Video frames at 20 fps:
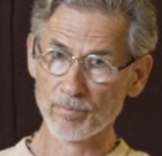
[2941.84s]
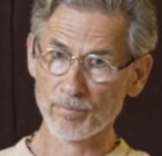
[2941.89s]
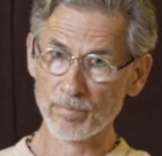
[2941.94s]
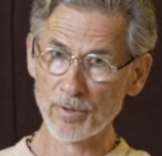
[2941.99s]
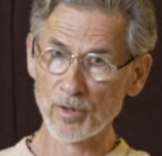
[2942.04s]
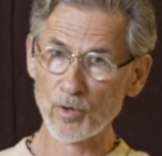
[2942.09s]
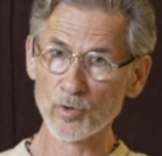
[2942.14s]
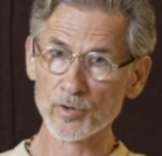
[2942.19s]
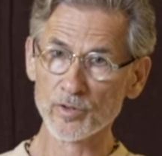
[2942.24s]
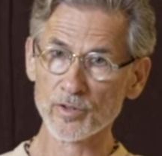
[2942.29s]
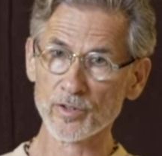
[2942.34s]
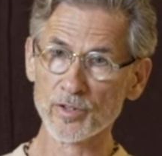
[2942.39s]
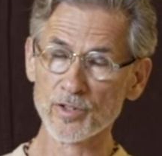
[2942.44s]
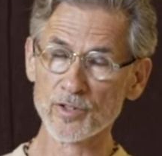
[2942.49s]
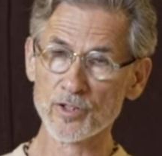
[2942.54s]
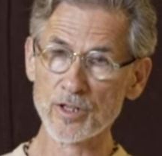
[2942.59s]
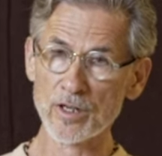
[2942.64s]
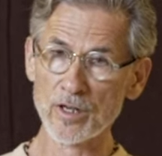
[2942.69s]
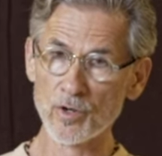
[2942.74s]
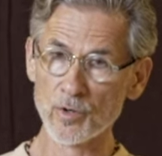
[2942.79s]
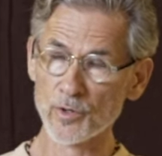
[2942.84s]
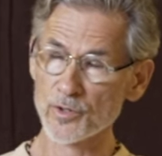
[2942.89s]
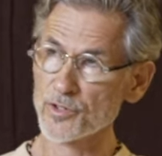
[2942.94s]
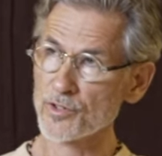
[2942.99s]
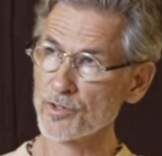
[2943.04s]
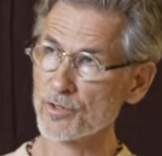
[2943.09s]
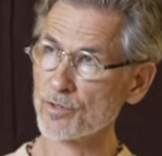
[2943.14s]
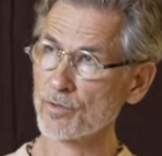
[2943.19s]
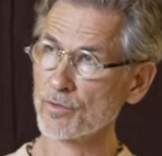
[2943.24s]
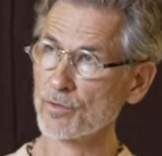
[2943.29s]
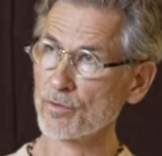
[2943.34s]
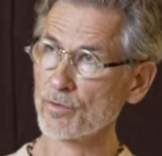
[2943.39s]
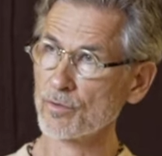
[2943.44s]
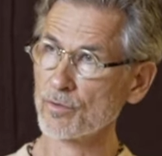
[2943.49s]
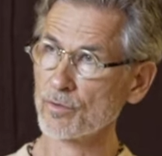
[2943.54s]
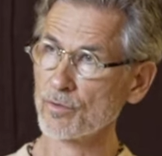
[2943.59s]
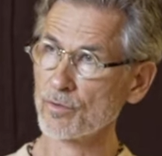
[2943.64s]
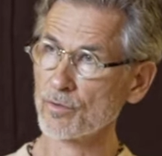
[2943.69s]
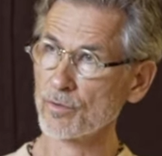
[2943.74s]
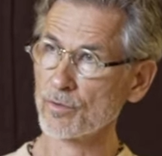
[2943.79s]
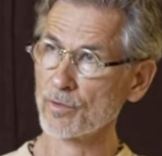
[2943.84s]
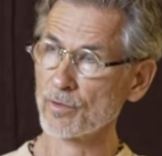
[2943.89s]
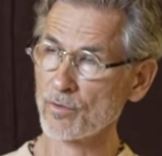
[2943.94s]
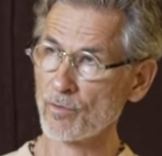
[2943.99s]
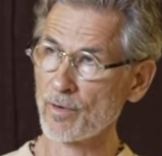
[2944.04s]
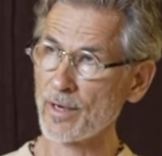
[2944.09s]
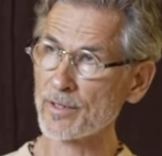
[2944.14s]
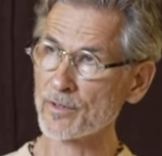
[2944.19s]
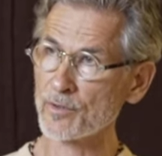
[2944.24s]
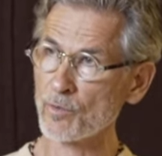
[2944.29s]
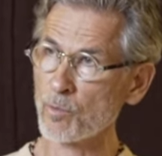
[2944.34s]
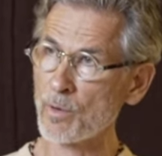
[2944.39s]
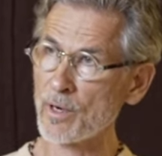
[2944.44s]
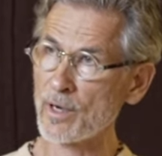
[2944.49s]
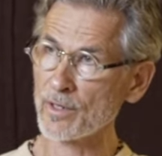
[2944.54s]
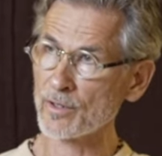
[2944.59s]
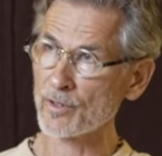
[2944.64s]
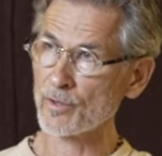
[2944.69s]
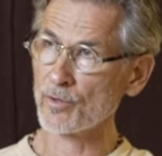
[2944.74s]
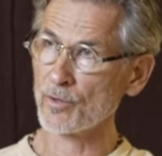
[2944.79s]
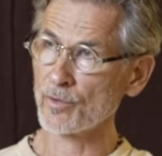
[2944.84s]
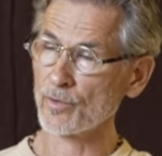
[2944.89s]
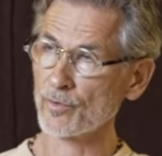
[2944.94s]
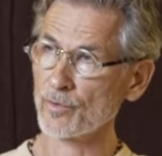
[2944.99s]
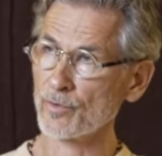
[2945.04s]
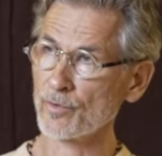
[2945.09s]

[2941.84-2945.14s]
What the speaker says: plot is lost quite a while ago,